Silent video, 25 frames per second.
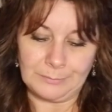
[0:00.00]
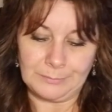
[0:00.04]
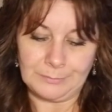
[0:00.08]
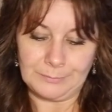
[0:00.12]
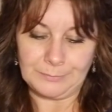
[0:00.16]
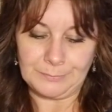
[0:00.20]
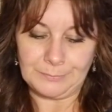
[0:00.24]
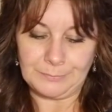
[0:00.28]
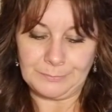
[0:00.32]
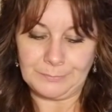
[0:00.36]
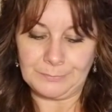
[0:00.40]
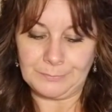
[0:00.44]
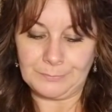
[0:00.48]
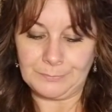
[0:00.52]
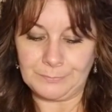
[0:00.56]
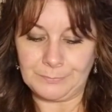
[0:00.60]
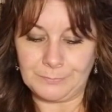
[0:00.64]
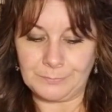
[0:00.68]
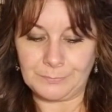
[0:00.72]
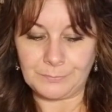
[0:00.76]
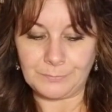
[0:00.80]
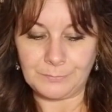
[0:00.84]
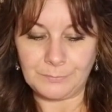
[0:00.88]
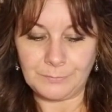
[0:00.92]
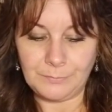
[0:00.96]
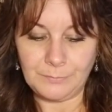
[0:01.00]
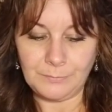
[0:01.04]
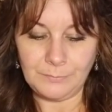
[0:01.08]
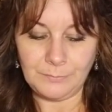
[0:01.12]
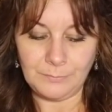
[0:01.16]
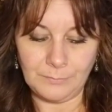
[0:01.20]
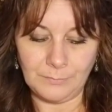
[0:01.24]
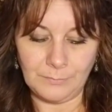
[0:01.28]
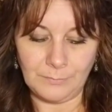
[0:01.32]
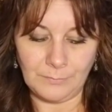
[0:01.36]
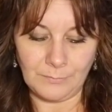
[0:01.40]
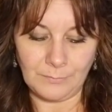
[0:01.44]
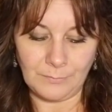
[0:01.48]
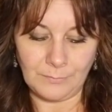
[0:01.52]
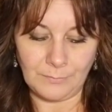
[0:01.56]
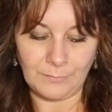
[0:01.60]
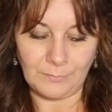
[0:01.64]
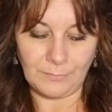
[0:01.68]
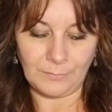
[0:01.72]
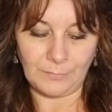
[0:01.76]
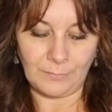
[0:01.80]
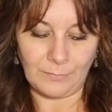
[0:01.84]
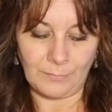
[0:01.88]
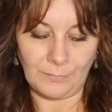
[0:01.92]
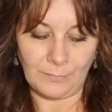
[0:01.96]

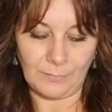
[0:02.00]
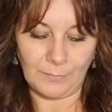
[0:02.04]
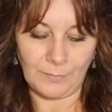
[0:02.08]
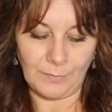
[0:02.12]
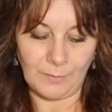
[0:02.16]
Nothing is said.